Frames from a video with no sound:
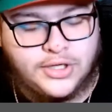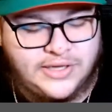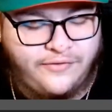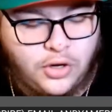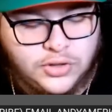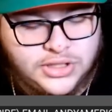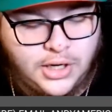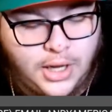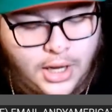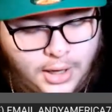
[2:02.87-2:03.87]
have hosted
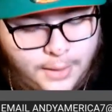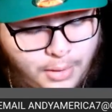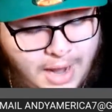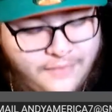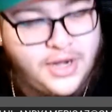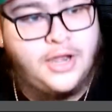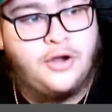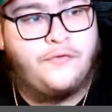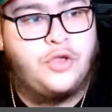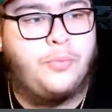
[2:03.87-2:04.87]
a private
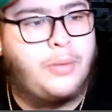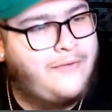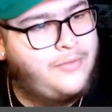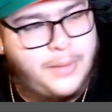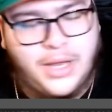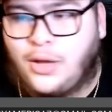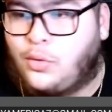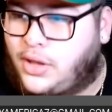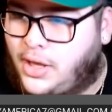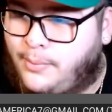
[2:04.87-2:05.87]
interview, private meeting
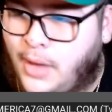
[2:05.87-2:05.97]
with him.